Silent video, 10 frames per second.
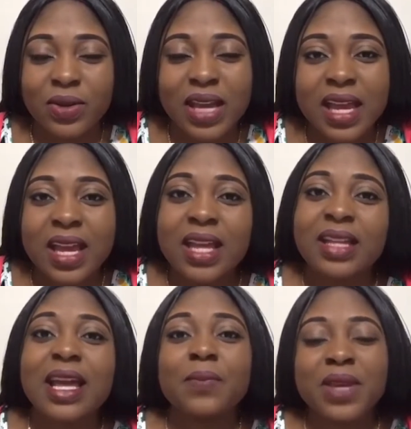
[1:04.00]
okay?
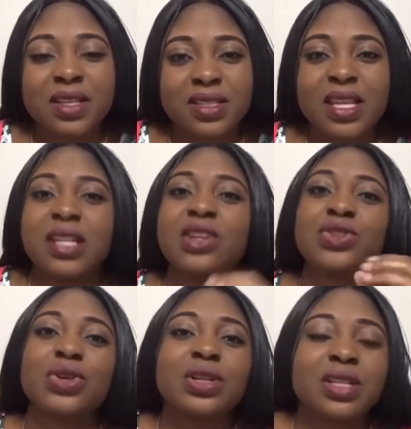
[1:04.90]
That being said, there are
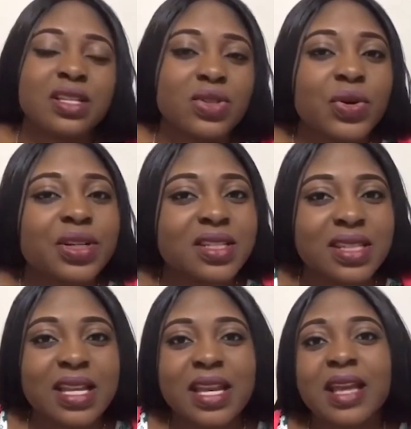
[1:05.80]
certain disorders
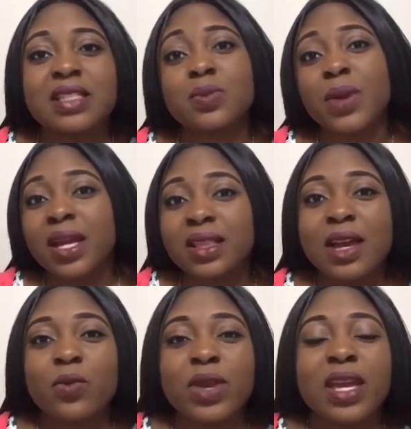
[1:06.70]
that they expect
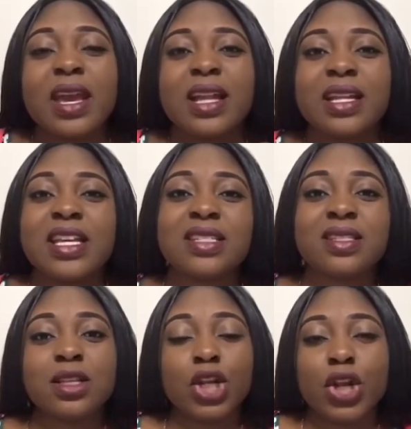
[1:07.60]
that we at
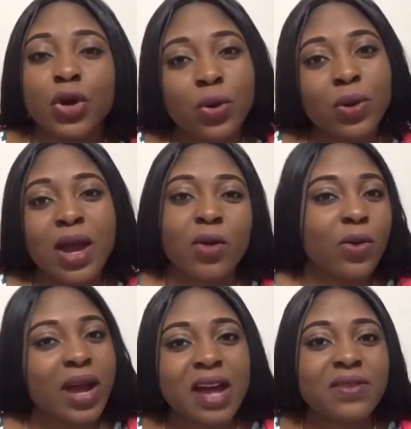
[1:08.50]
least know
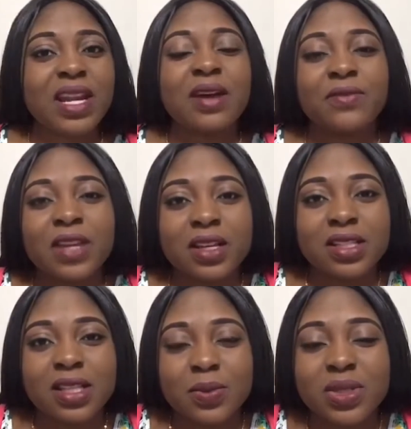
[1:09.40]
or have at our
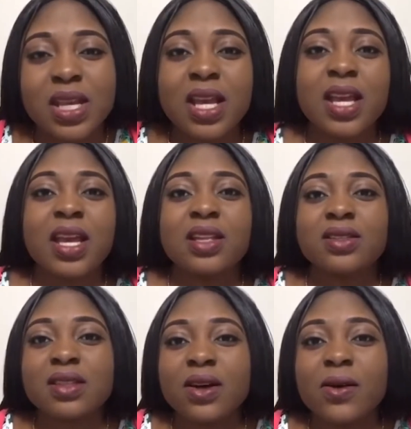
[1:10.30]
fingertips. And
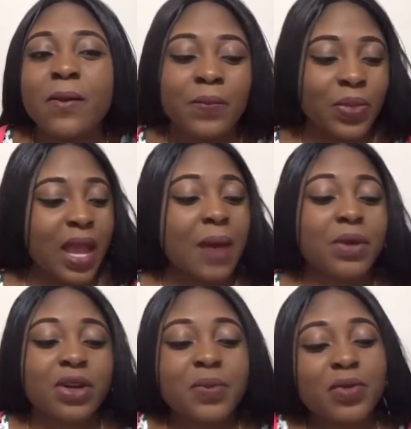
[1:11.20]
so I'm
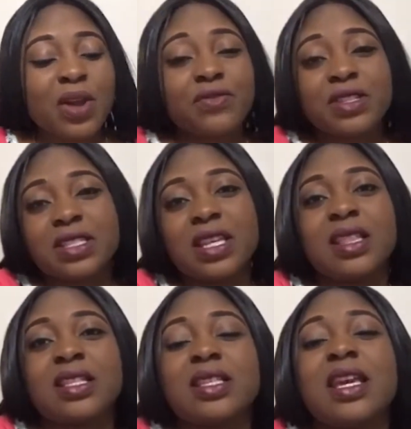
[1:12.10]
gonna be
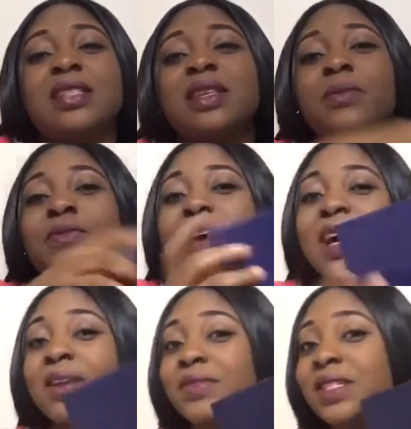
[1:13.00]
referencing the DSM-5